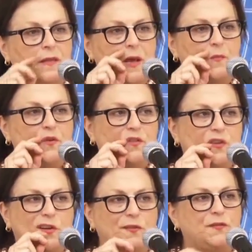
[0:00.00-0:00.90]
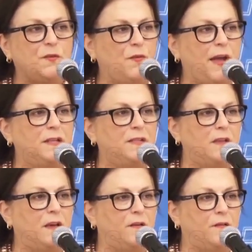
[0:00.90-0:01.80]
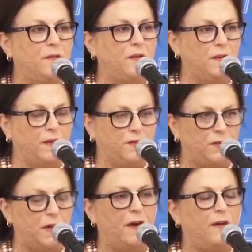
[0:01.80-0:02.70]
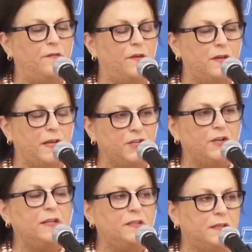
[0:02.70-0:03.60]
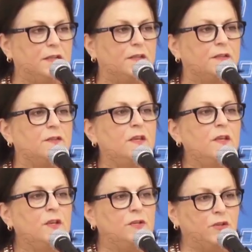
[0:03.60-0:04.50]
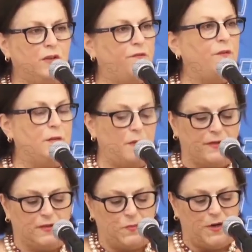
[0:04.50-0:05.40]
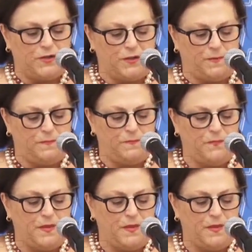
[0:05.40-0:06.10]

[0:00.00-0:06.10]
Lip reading: that preserves the rights of Nigerian citizens to their freedom of expression.